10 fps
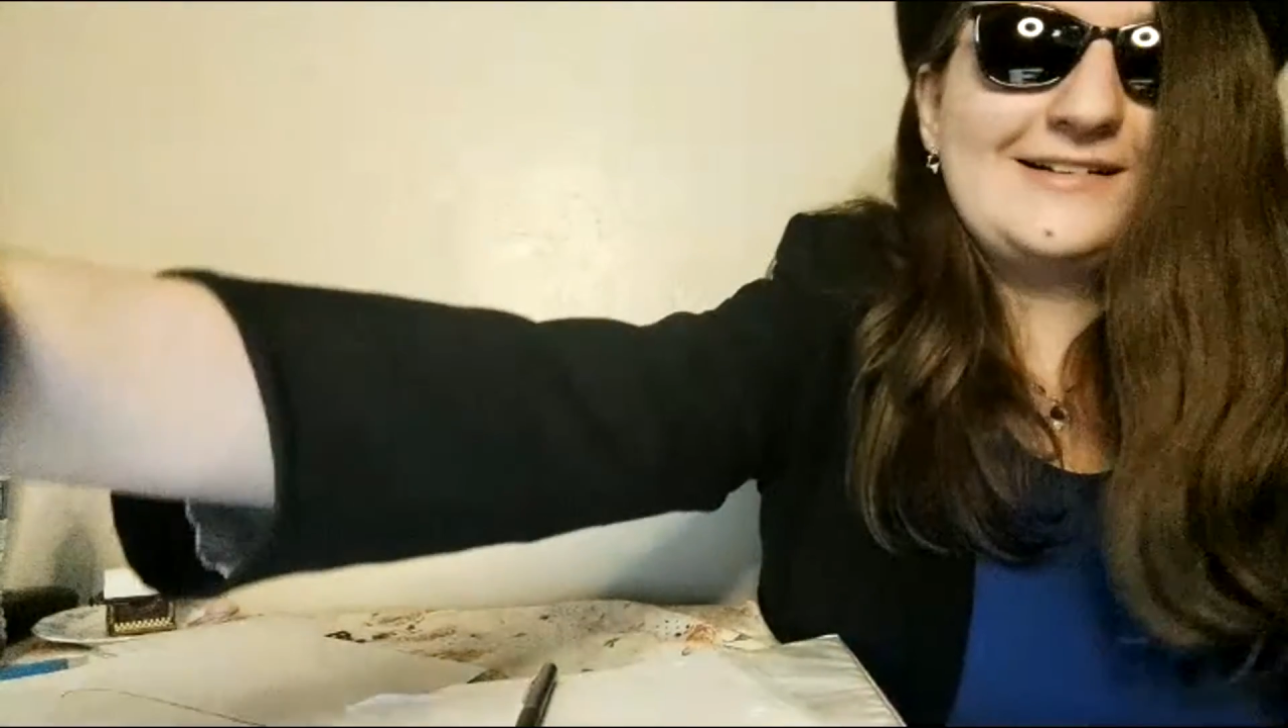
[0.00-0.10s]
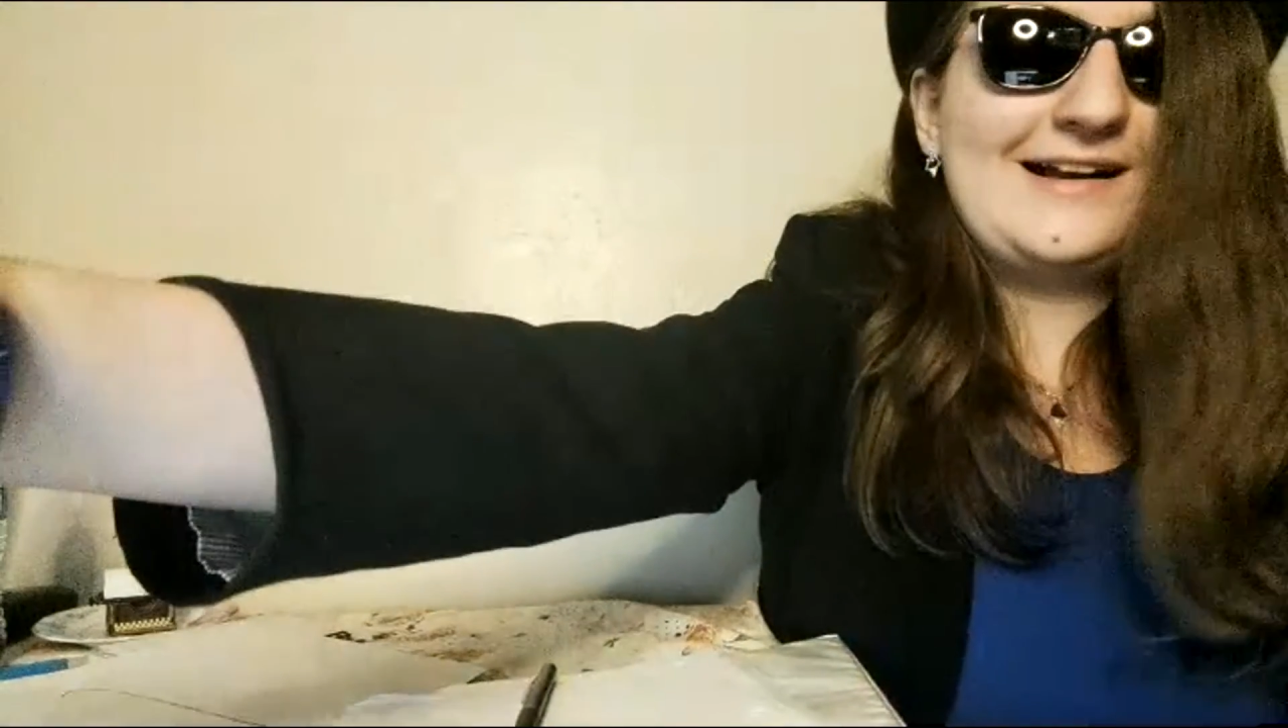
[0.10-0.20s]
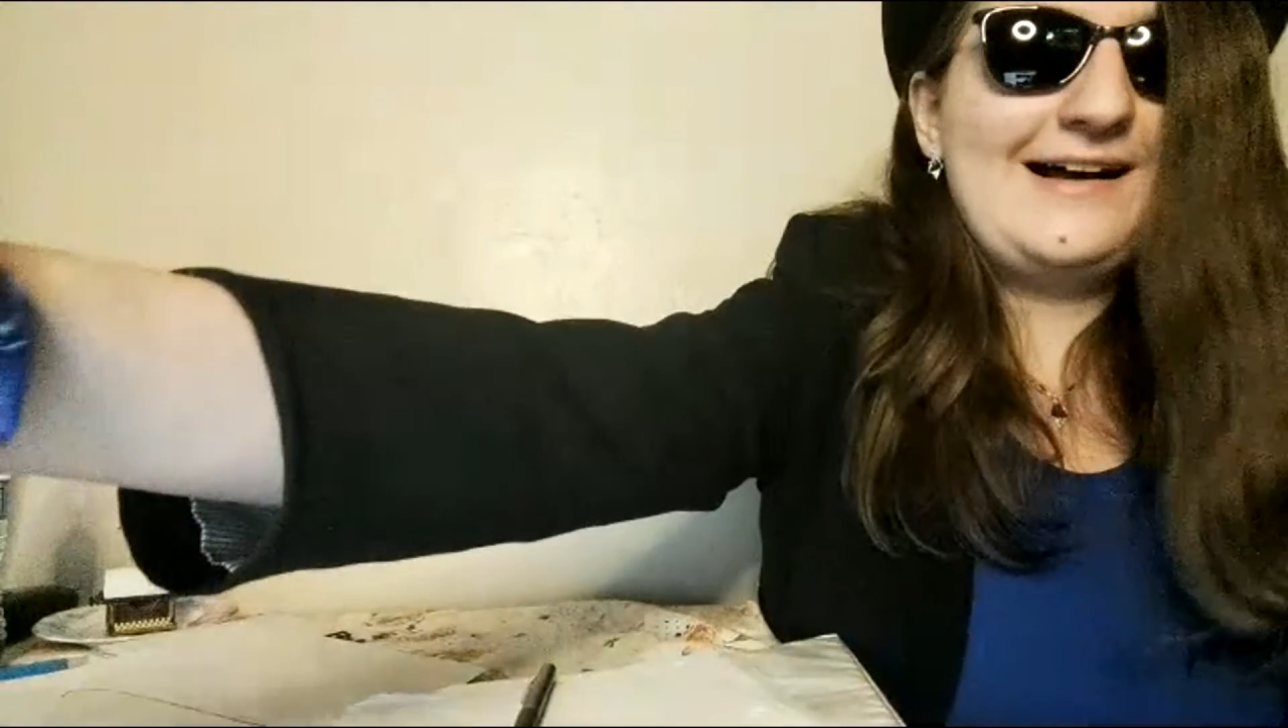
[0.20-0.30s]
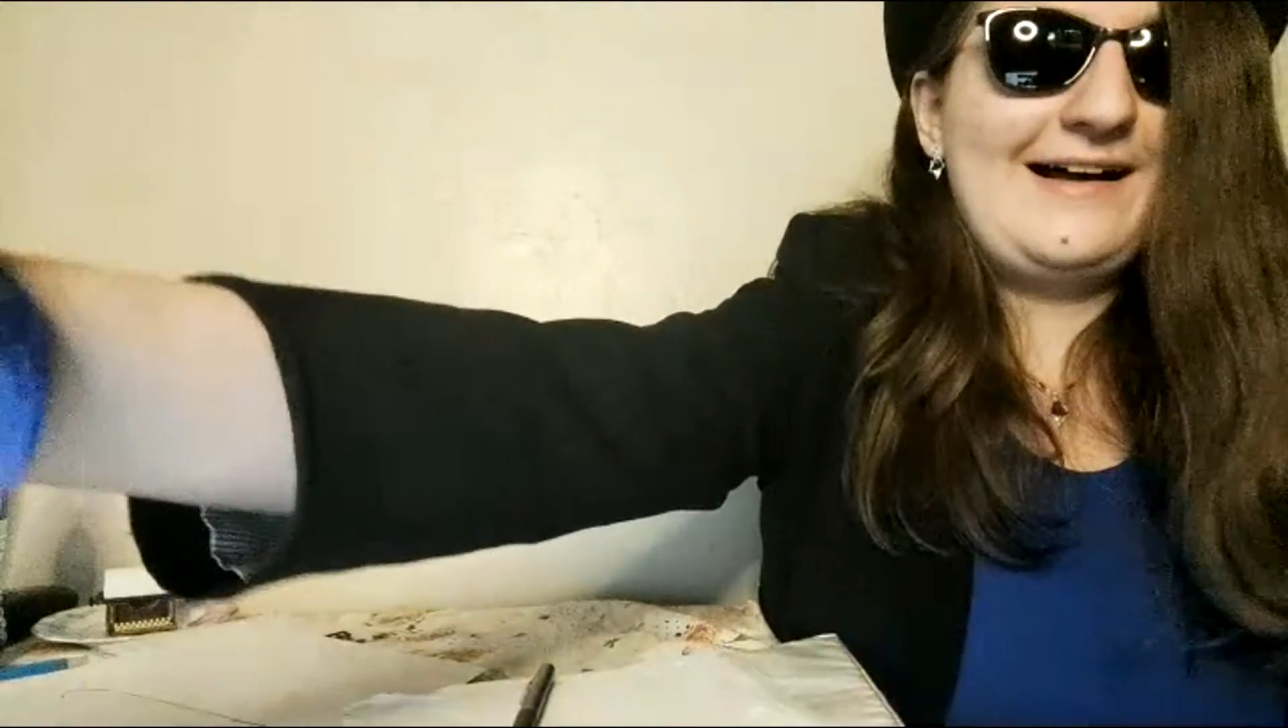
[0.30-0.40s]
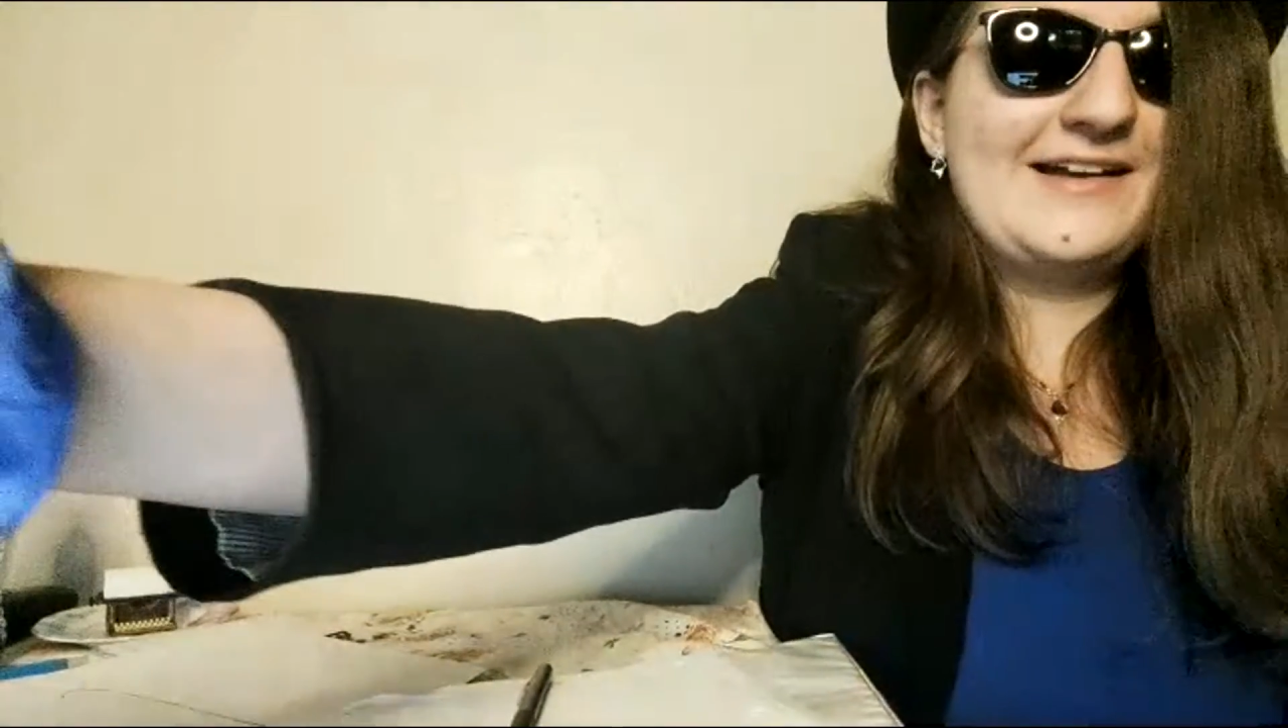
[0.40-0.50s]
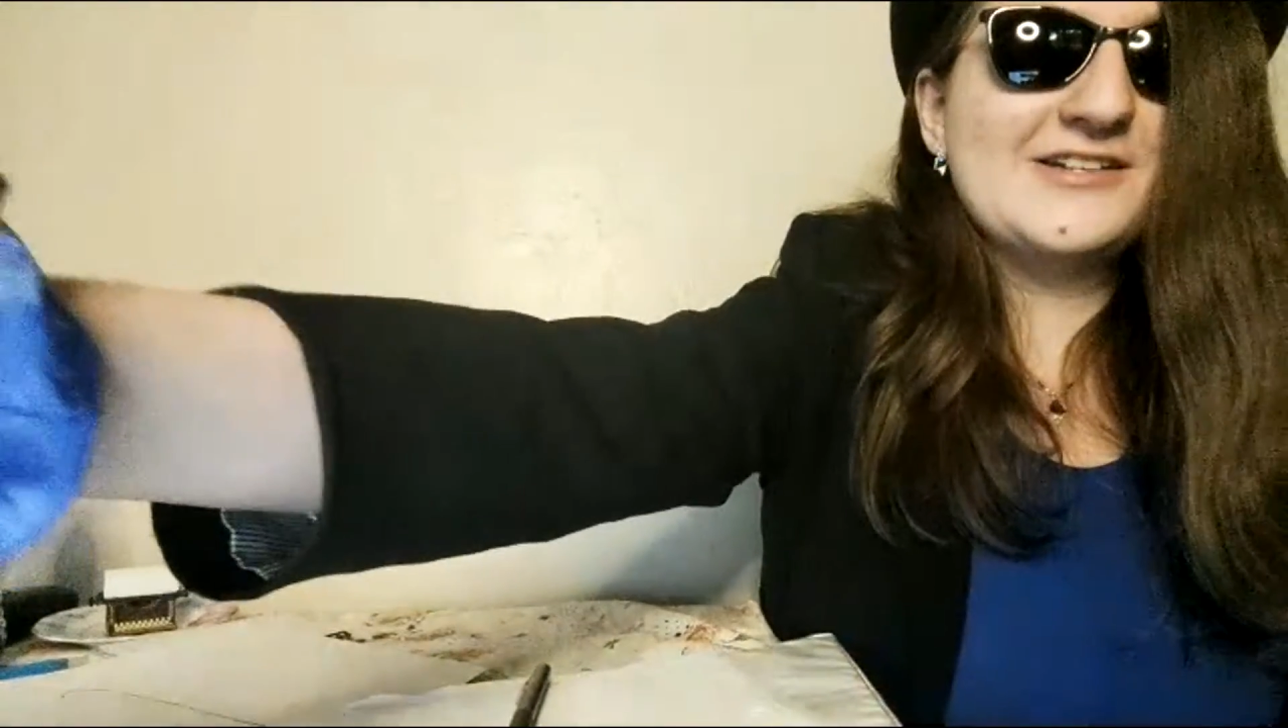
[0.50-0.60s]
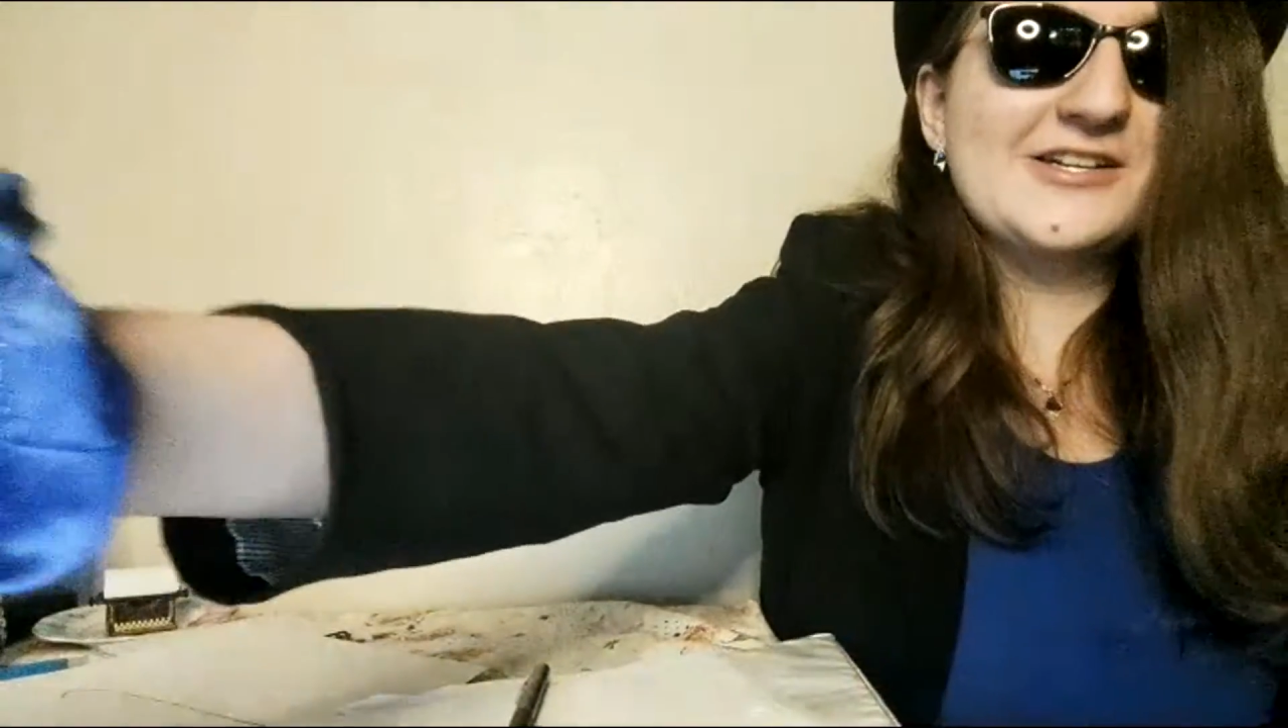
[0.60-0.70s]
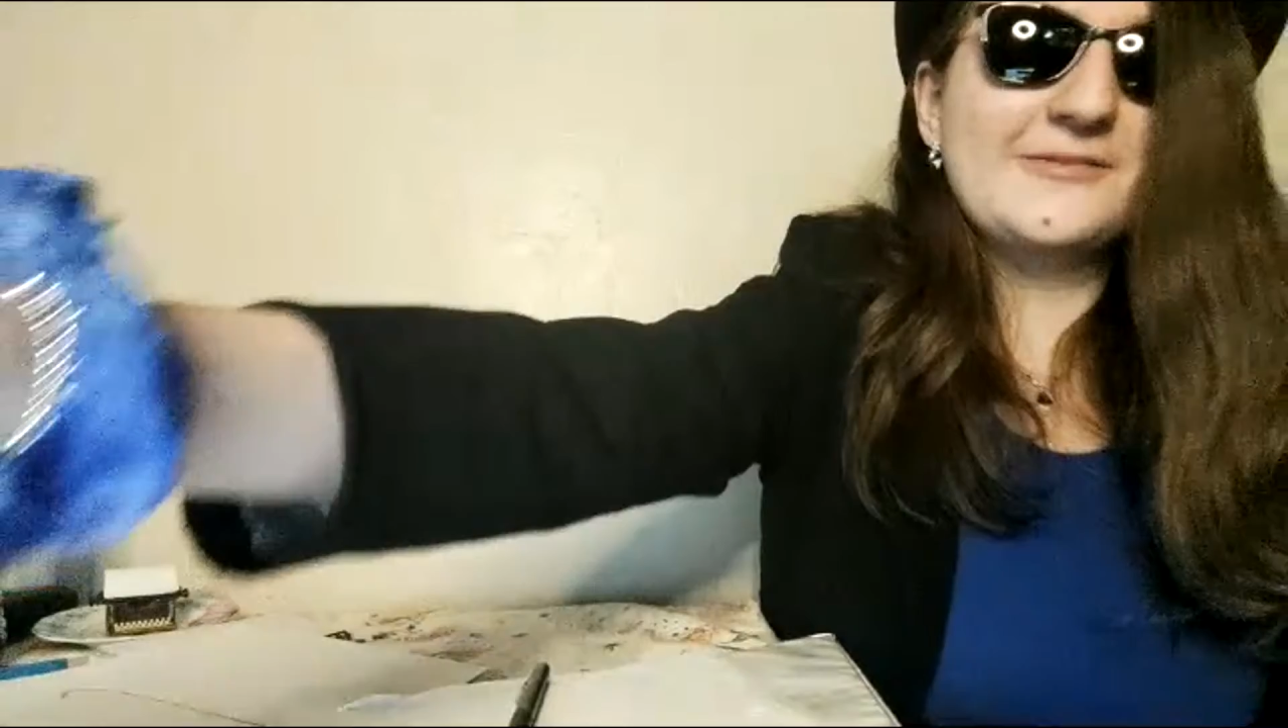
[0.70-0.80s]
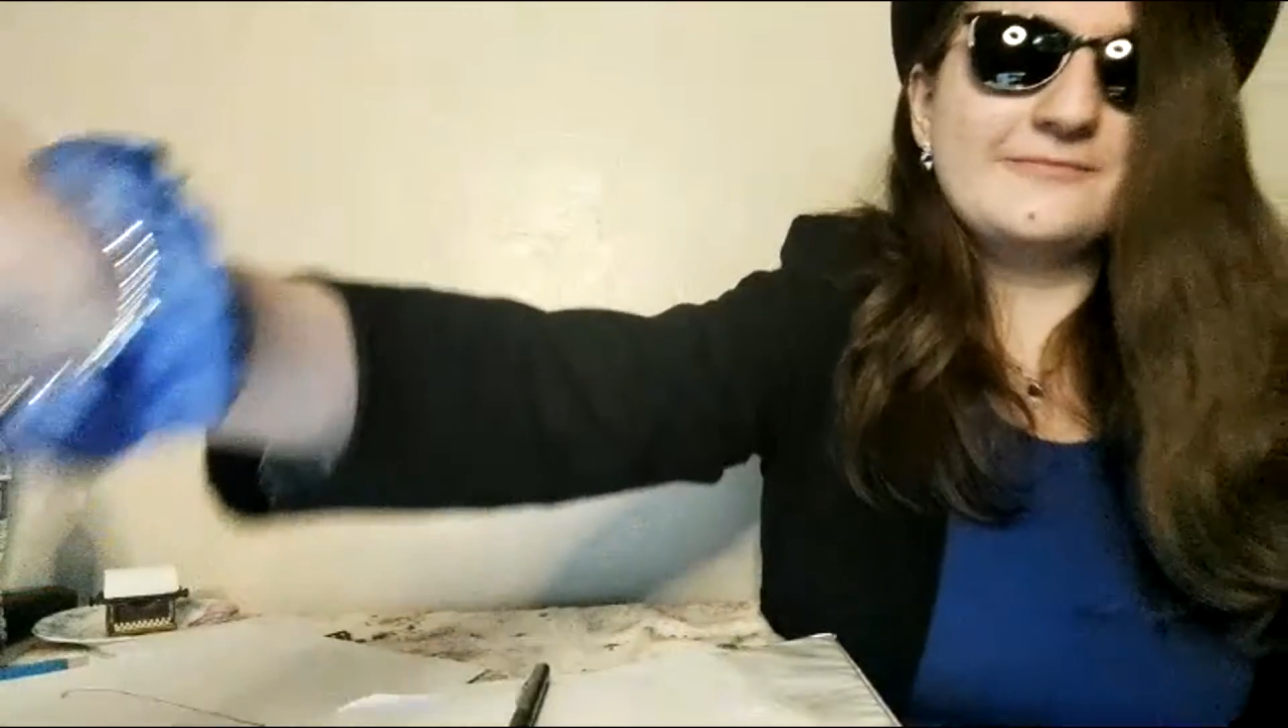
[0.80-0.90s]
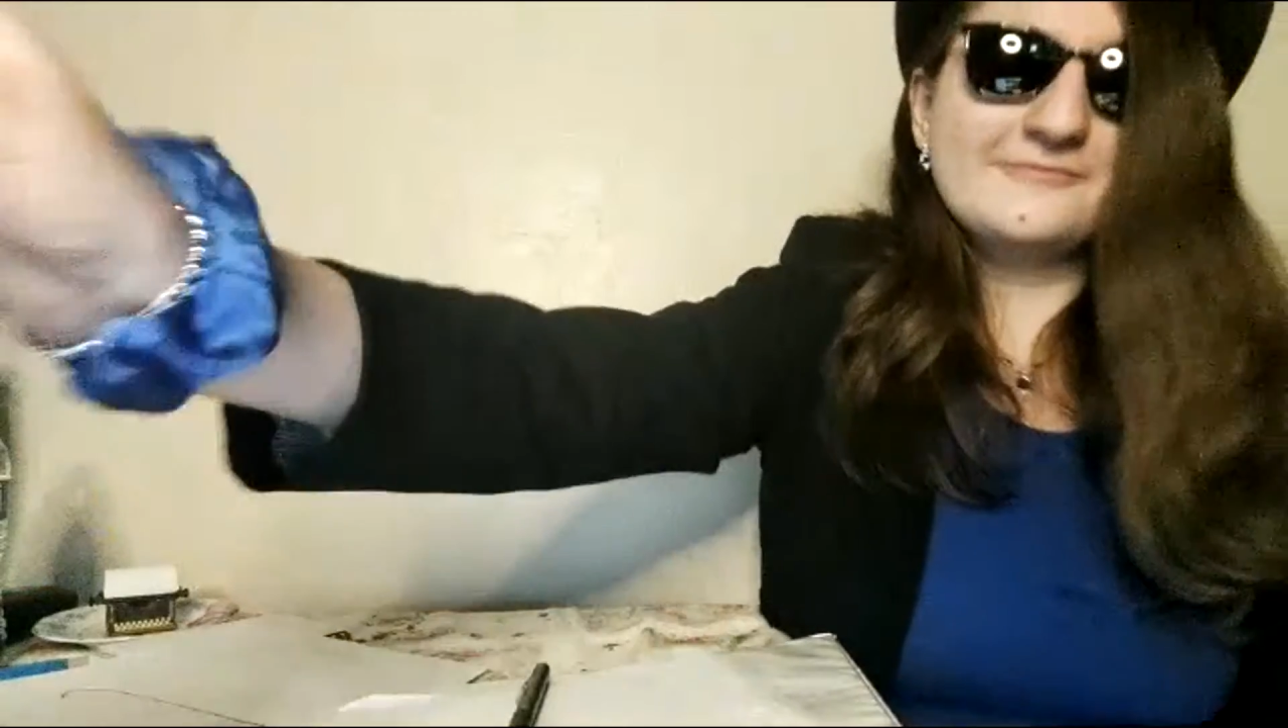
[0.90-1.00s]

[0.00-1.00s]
gosh.